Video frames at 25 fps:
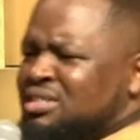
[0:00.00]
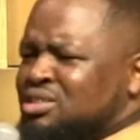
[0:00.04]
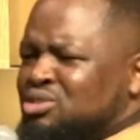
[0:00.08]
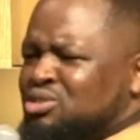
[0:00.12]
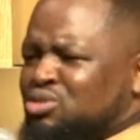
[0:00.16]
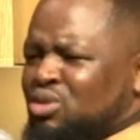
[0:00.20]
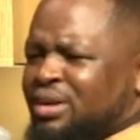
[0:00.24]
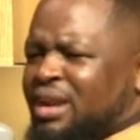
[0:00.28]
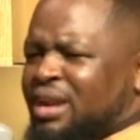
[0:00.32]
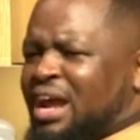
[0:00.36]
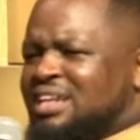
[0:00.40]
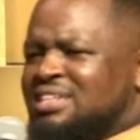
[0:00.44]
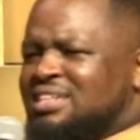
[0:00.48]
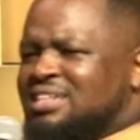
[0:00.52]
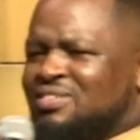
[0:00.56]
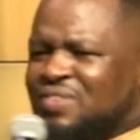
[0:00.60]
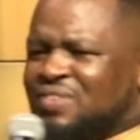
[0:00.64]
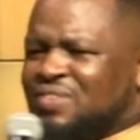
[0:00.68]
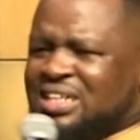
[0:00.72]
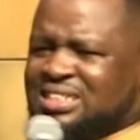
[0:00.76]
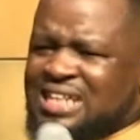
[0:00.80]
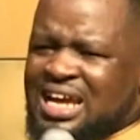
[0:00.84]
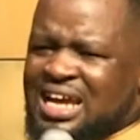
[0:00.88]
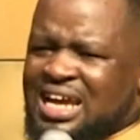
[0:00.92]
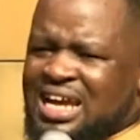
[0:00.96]
is on
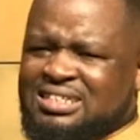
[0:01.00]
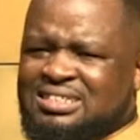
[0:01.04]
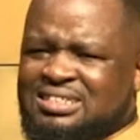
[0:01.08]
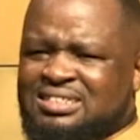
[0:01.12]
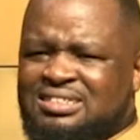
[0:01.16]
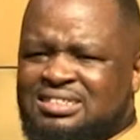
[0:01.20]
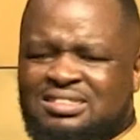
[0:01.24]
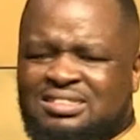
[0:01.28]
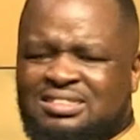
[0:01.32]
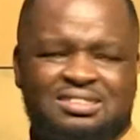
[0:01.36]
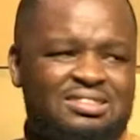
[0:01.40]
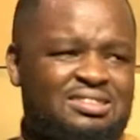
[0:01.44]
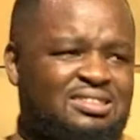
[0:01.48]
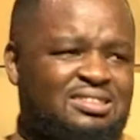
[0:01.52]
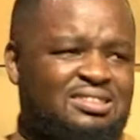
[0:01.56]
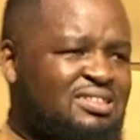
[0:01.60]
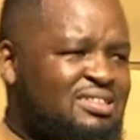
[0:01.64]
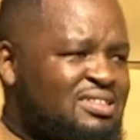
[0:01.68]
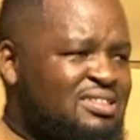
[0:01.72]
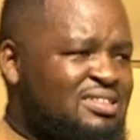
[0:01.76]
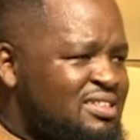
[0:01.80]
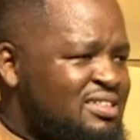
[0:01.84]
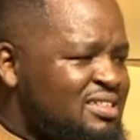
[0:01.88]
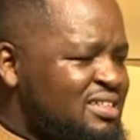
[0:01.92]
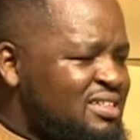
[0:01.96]
anniversary
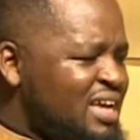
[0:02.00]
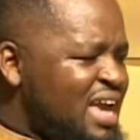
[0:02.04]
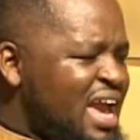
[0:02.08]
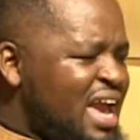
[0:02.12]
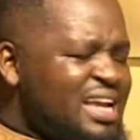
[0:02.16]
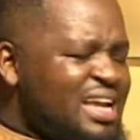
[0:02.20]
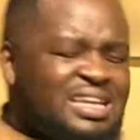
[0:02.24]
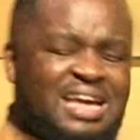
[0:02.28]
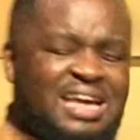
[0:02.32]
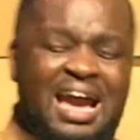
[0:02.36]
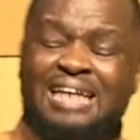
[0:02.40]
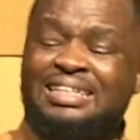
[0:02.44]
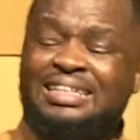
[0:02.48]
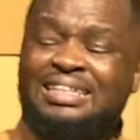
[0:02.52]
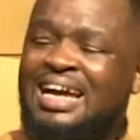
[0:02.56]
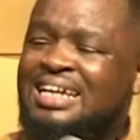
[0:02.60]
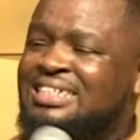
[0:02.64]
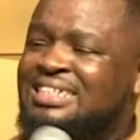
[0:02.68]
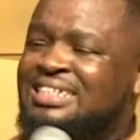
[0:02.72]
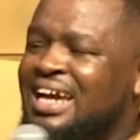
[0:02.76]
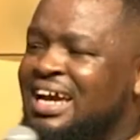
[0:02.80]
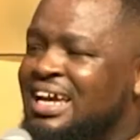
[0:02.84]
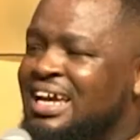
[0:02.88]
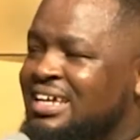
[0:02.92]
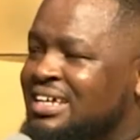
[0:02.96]
any other
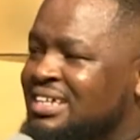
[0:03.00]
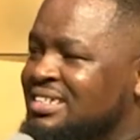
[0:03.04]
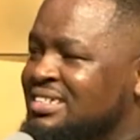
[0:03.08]
day